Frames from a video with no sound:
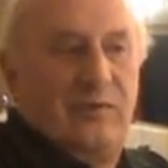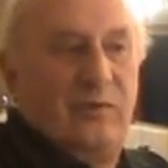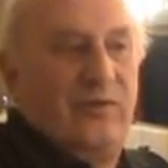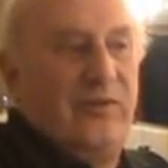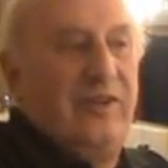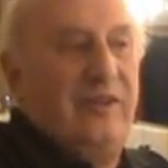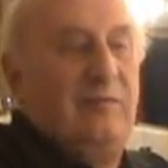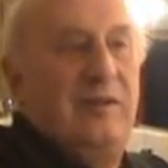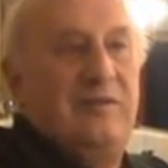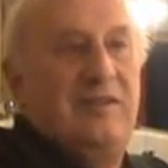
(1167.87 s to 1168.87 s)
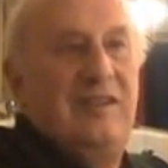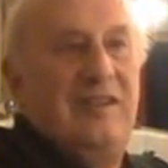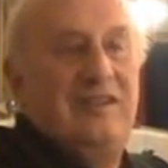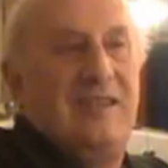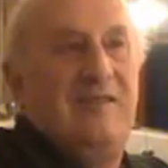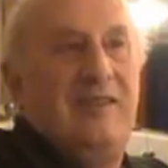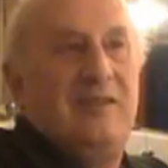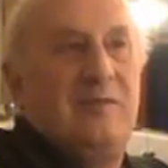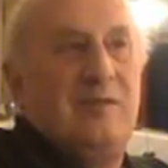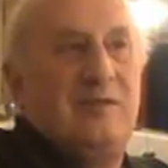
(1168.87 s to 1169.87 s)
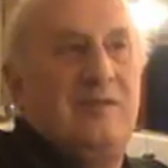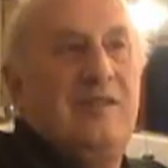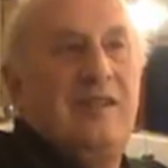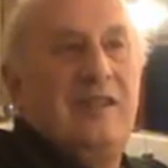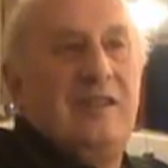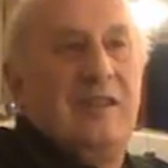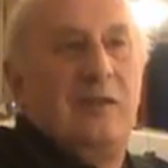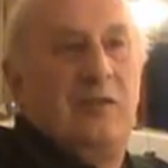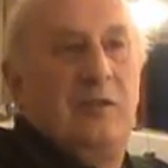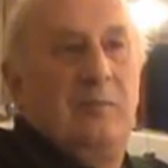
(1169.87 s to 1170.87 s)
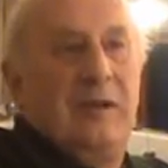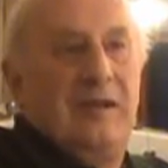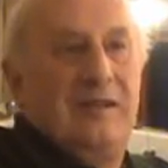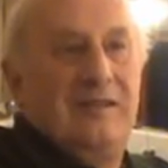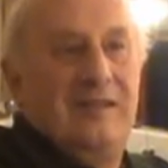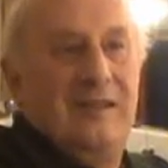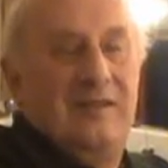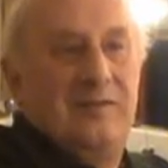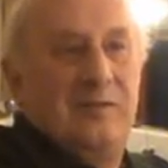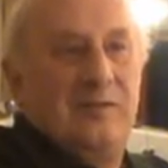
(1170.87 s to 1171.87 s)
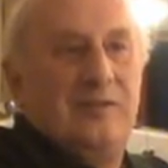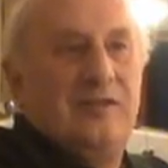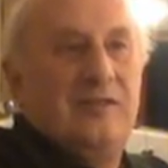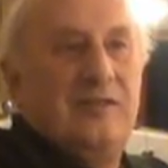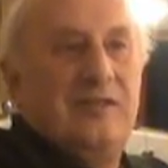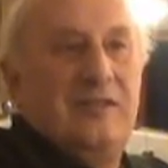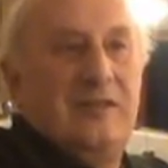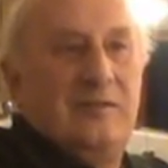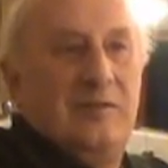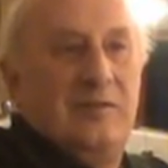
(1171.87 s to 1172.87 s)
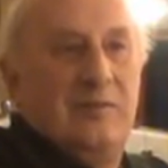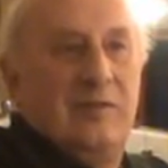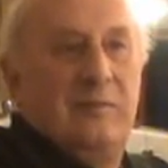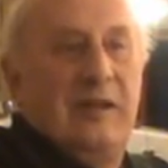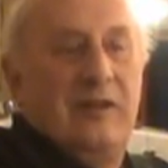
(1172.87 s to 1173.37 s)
2 or 3, most of these evenings, we used to go to the bar afterwards, which we could